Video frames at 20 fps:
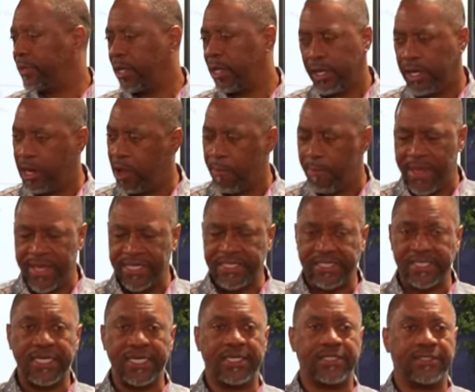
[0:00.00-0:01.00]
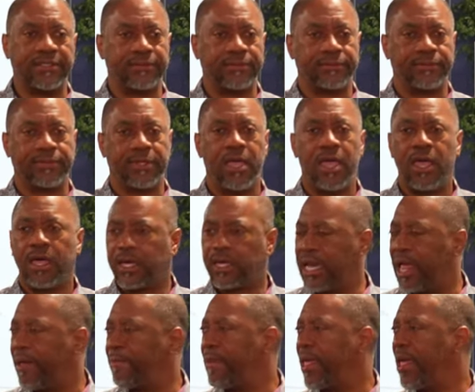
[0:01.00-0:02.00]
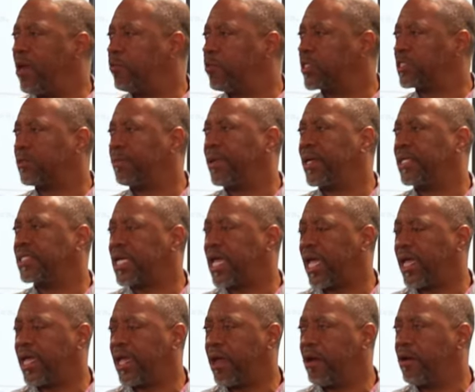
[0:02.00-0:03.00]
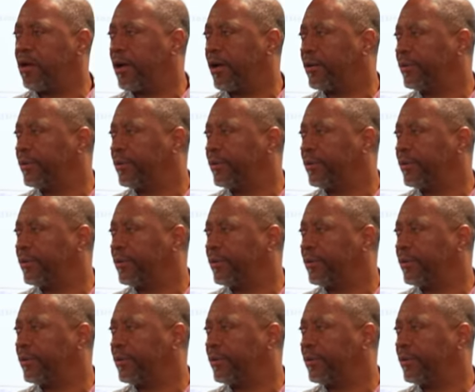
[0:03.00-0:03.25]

Don't make sense. Because that man wasn't being taken care of.